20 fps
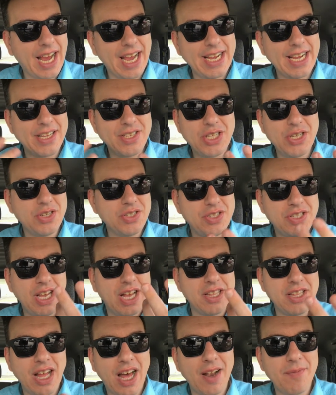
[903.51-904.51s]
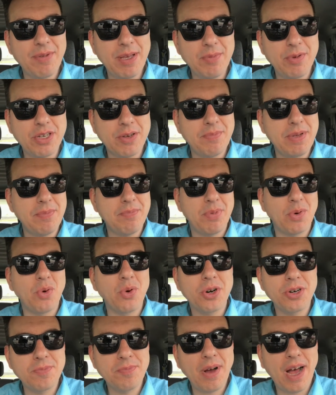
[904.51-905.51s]
I guess you could say a lot of people could be
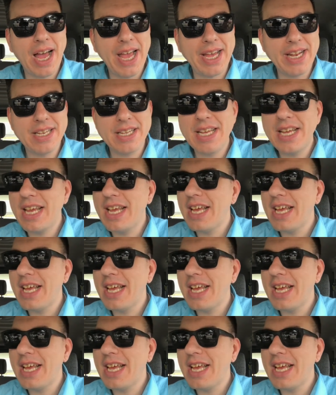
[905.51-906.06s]
bored by it,